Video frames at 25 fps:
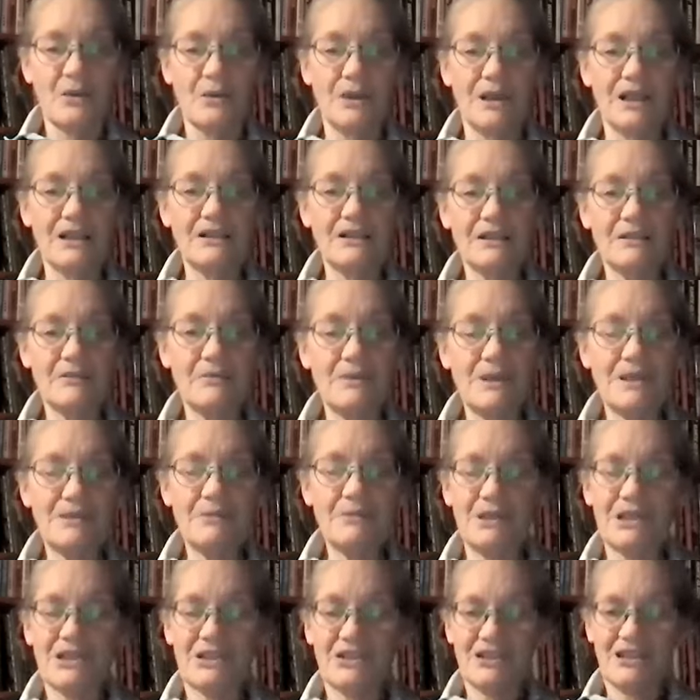Well, we,
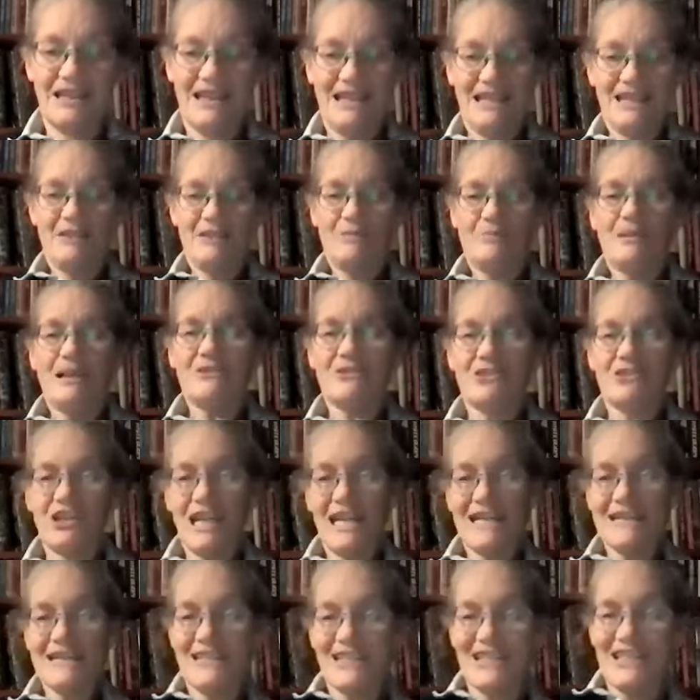we should think about
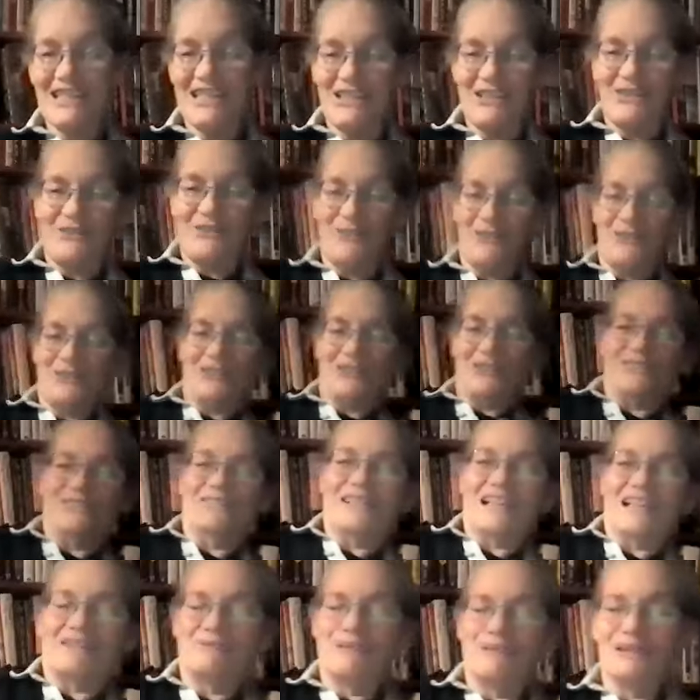tchotchkes for,
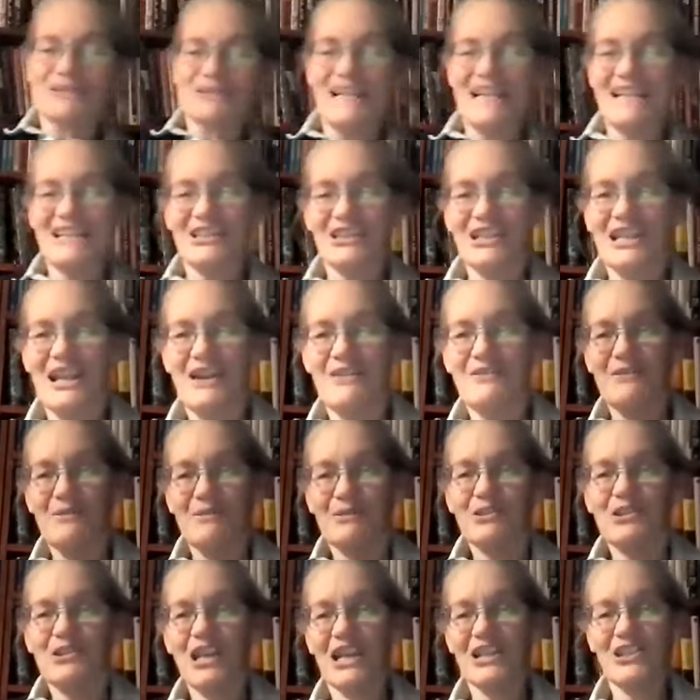we don't actually have
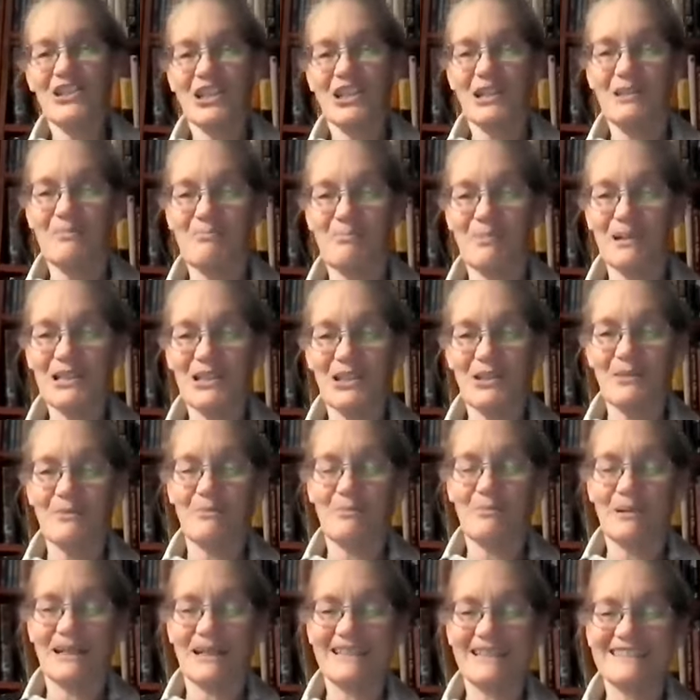a tchotchke
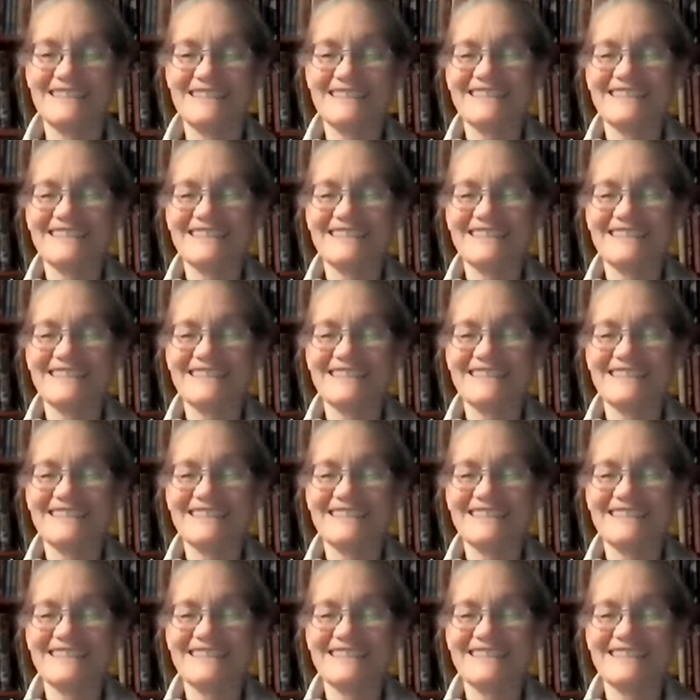budget, but